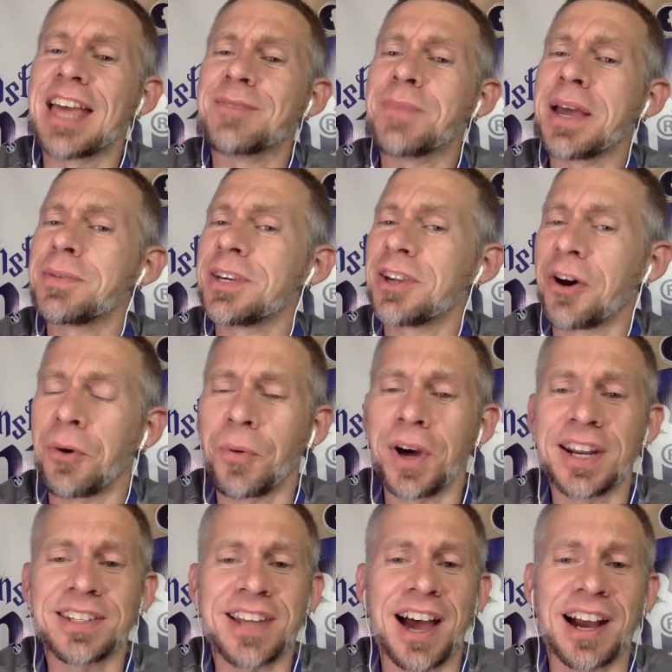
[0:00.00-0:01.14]
maybe you don't
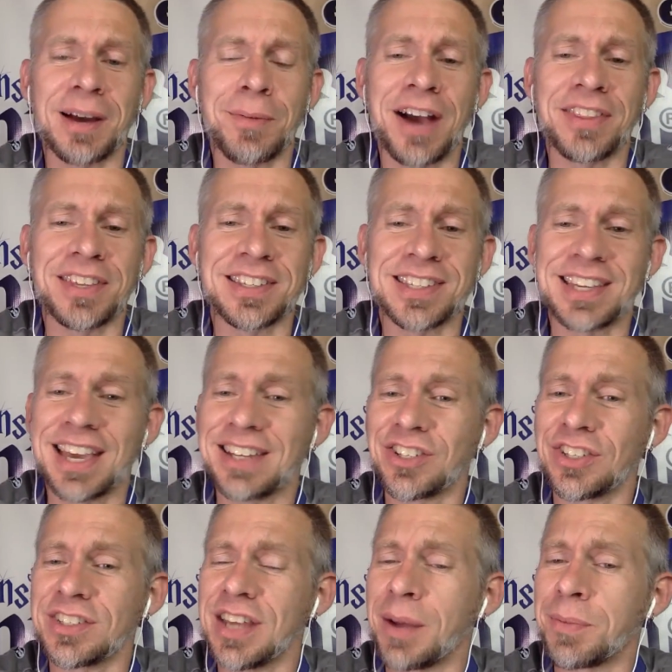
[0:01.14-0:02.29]
want to talk about this. Again,
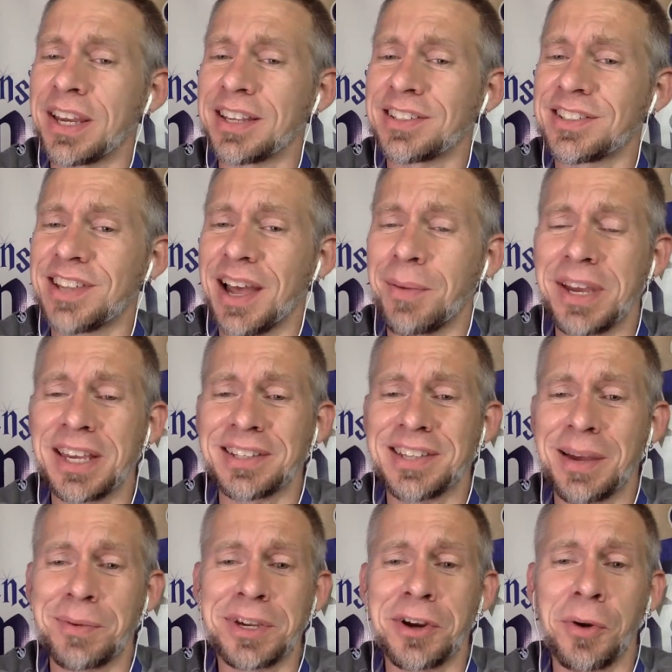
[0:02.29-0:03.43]
just tell me
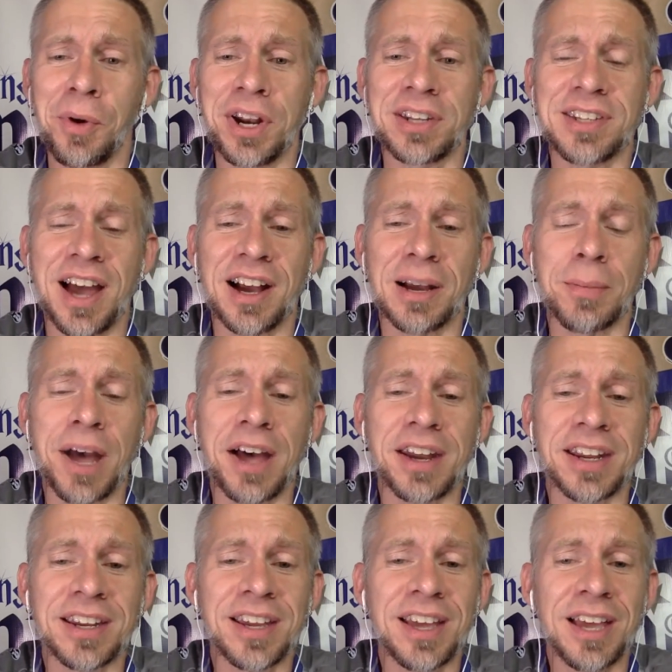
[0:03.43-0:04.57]
you don't want to talk about
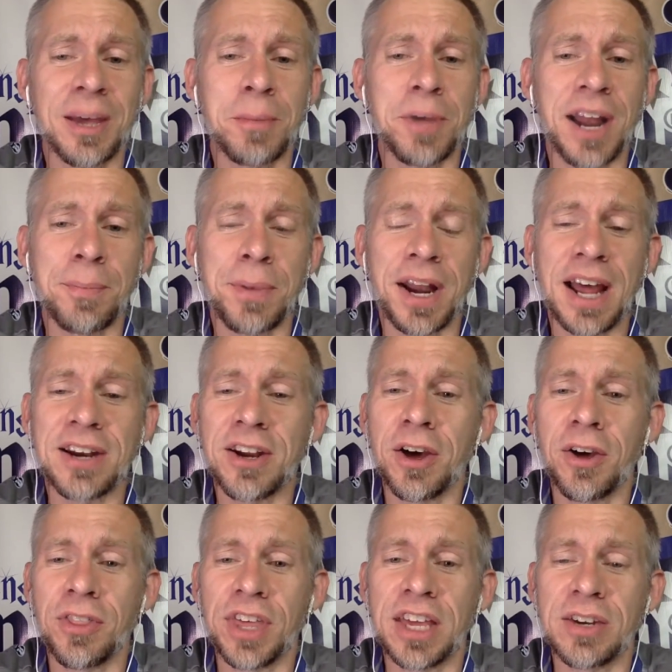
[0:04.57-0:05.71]
it. But I
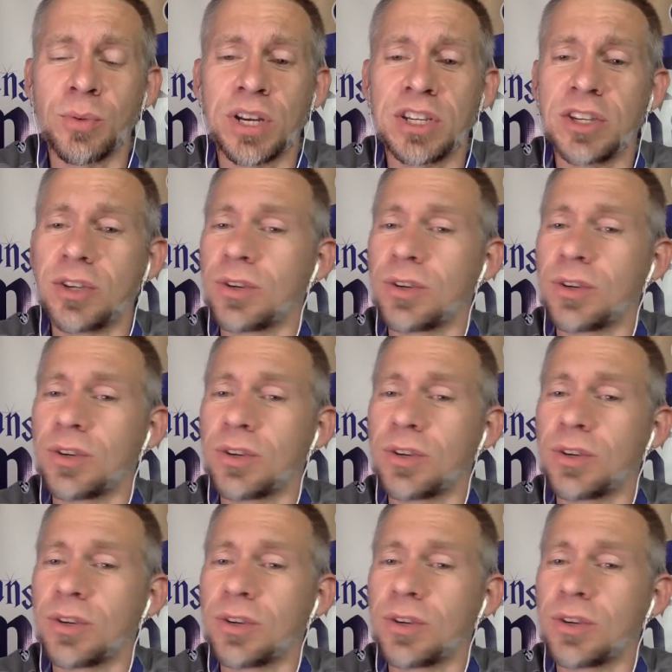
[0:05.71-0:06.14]
know that when